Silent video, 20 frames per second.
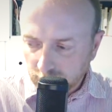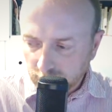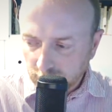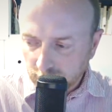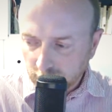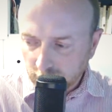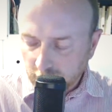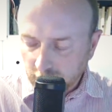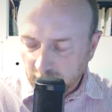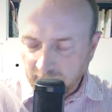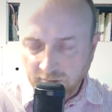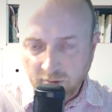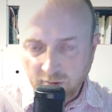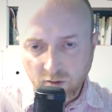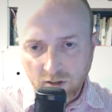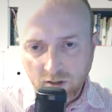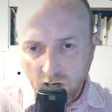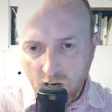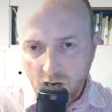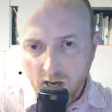really
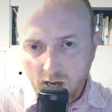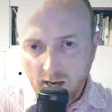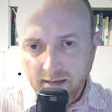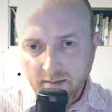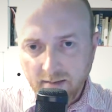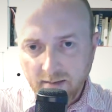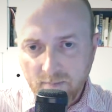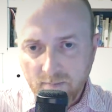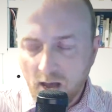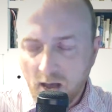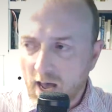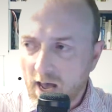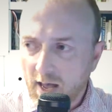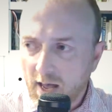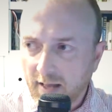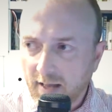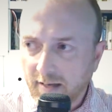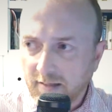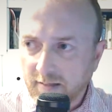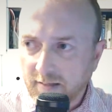good guy,
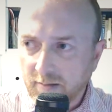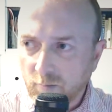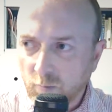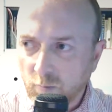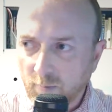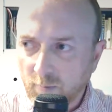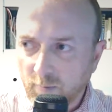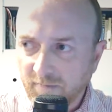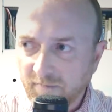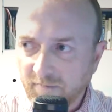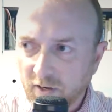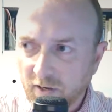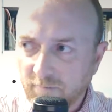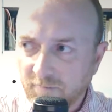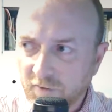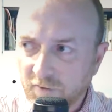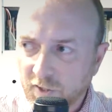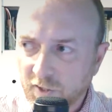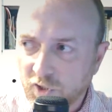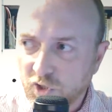and when we
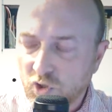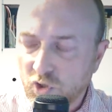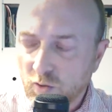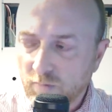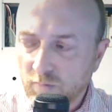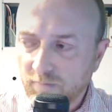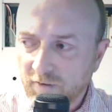first